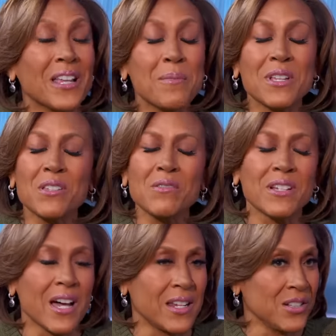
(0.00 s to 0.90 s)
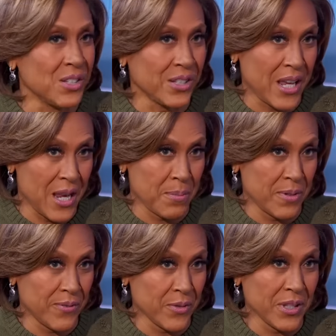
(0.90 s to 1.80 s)
I mean, you got in shape
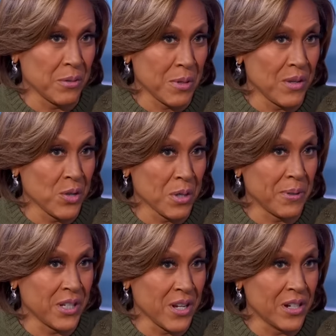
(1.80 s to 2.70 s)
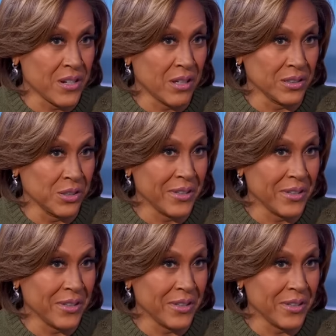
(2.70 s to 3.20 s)
for. I mean, you're going to play John Dalton.